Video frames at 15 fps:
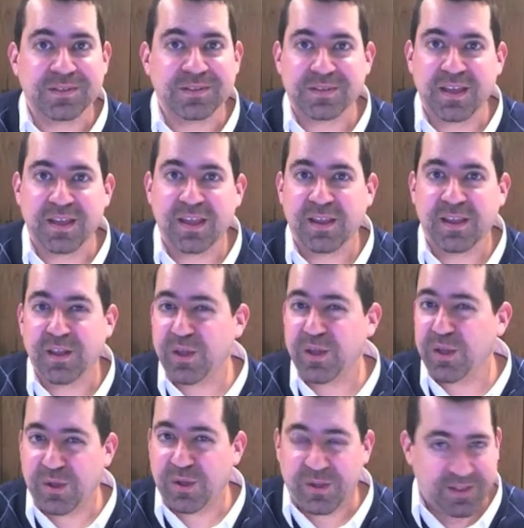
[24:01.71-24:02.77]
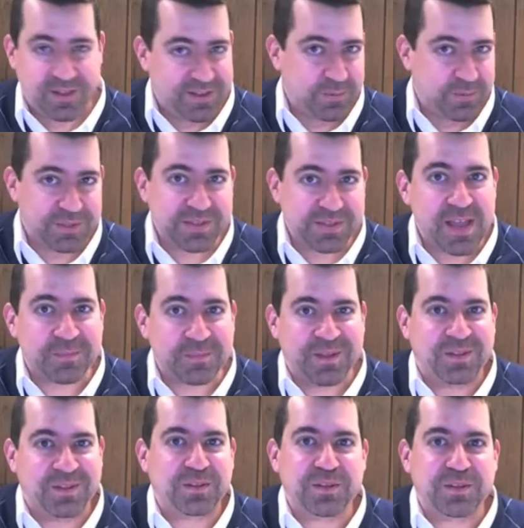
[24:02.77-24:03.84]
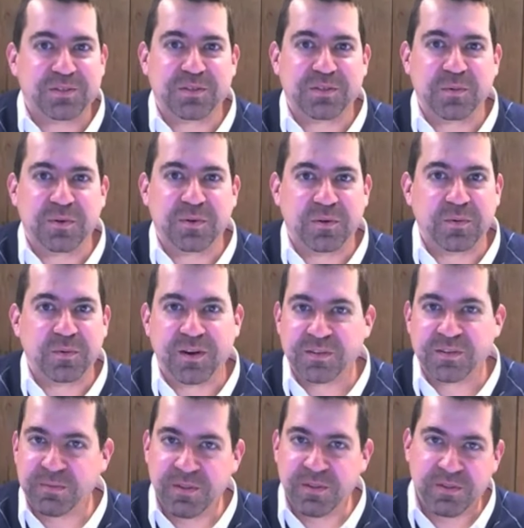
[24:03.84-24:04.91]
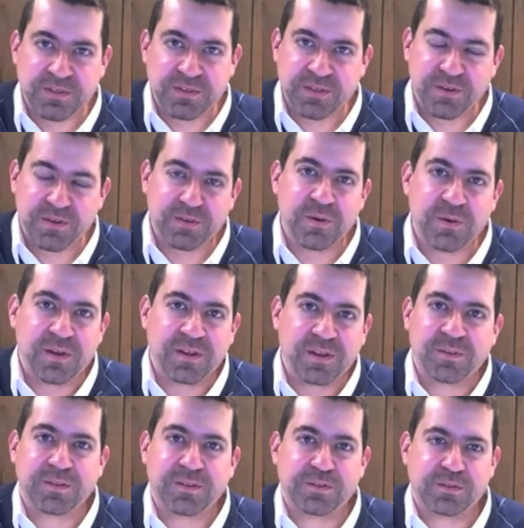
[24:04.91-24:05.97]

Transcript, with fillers: and say, what's happening in the digital world? What are some of the things that you're doing?